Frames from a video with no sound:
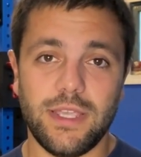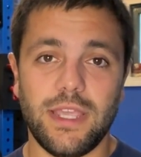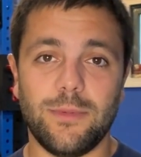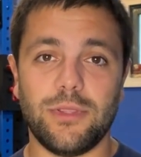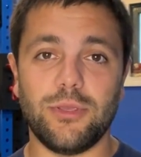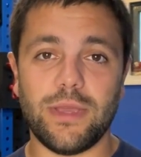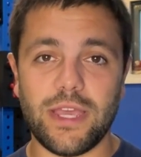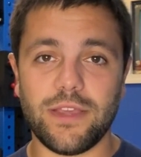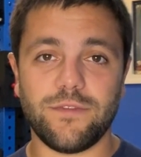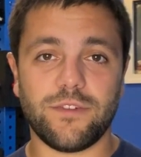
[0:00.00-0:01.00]
And when you
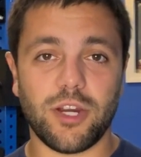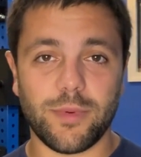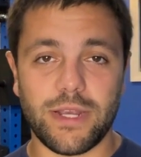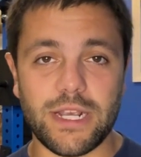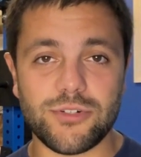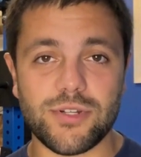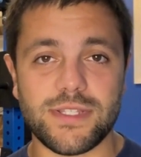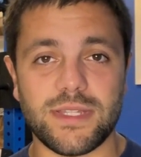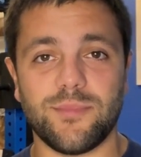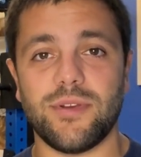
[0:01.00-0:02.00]
have carbohydrates
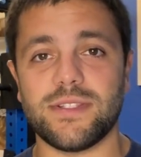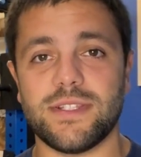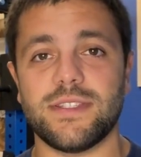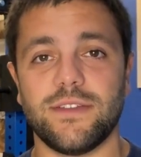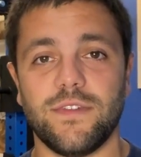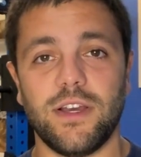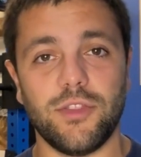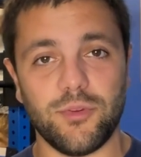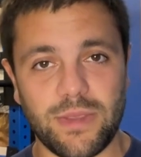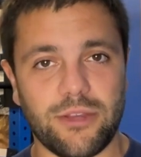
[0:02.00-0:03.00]
in the presence of
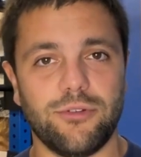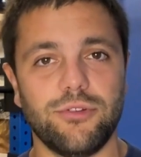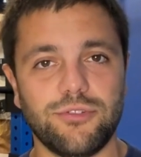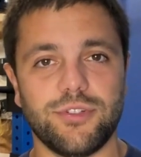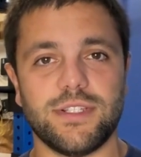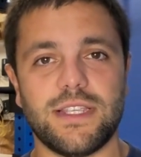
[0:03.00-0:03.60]
other macronutrients,